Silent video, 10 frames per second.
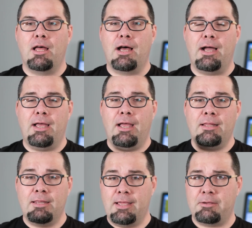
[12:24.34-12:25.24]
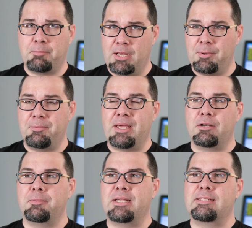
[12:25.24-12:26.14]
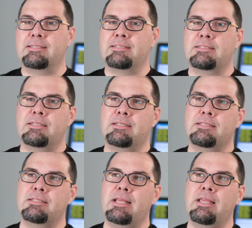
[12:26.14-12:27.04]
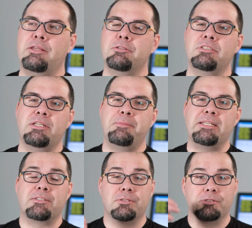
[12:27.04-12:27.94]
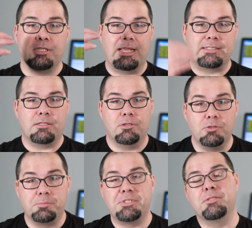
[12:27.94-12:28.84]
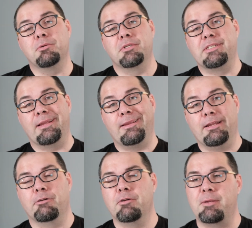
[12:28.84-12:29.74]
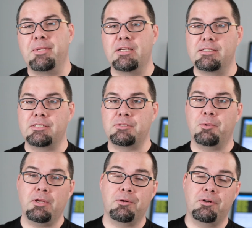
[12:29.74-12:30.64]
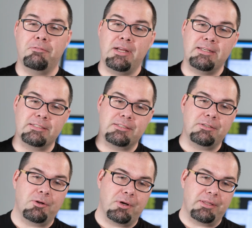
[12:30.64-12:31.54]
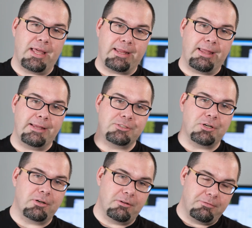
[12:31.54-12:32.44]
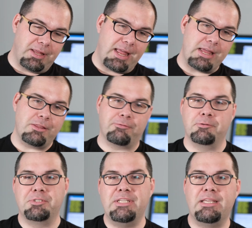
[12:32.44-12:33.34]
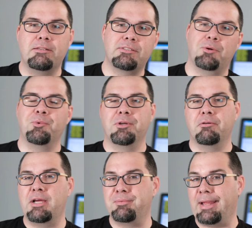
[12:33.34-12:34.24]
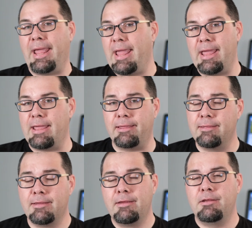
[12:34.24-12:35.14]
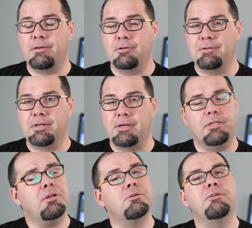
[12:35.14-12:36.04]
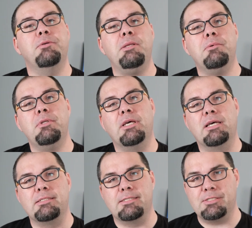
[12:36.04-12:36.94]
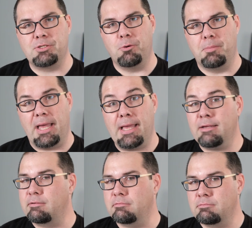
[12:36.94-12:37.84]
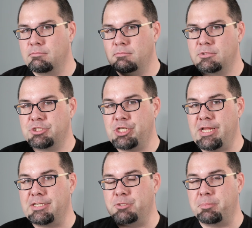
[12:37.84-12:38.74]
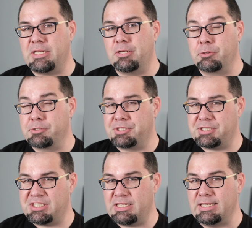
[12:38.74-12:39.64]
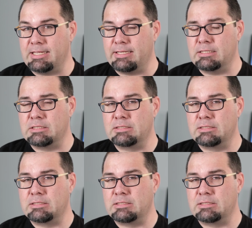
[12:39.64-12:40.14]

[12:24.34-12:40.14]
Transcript: I like my way better because it usually means there's less loops in order to get it right because what you're going to find is, you know, on that Gantt chart of A through Z, somewhere around K, you'll figure out, you know, if we would uh, just go back and change B or C